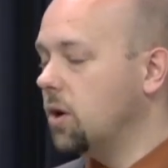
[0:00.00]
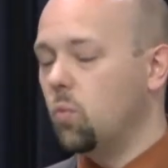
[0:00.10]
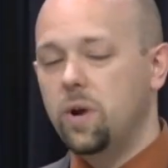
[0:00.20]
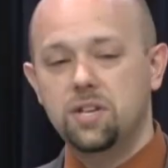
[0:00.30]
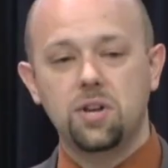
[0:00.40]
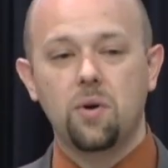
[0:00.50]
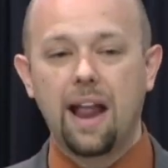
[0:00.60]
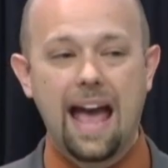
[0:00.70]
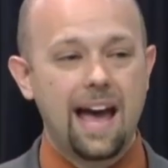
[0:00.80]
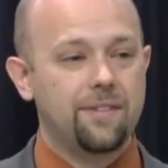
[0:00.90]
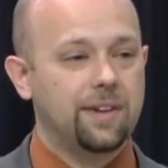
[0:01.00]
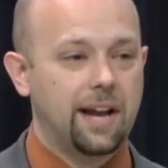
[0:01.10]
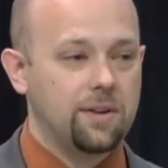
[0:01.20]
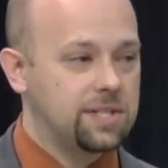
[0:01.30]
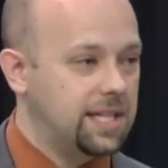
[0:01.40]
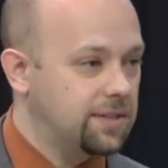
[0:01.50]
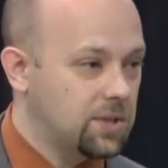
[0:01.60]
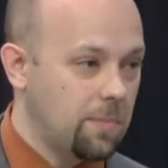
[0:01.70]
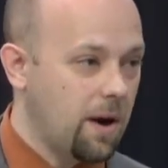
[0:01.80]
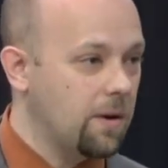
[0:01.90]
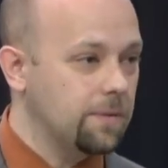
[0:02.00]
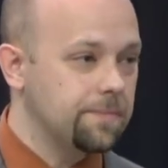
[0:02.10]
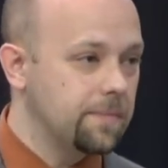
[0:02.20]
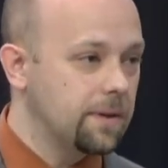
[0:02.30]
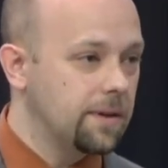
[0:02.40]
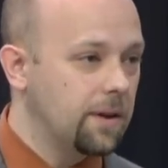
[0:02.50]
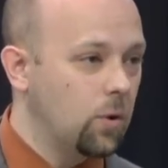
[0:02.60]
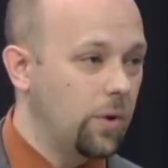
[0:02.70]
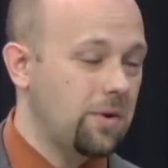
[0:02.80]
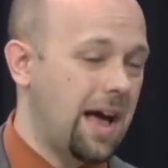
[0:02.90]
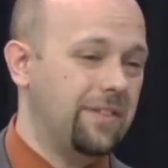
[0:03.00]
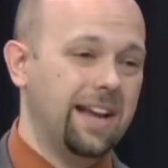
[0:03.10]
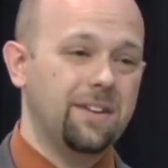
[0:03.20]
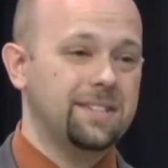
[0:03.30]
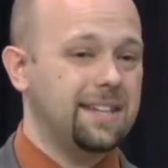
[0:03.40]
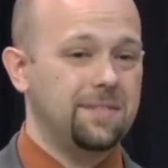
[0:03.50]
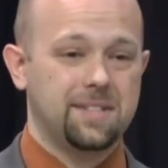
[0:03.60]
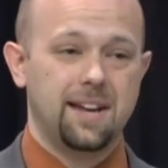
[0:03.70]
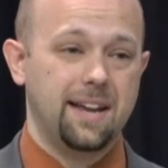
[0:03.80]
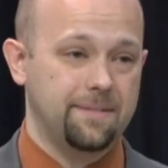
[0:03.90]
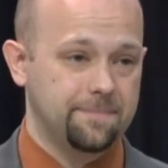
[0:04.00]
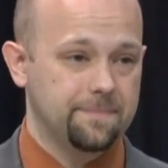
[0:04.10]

We don't have a guarantee of tomorrow. We don't have a guarantee of tonight.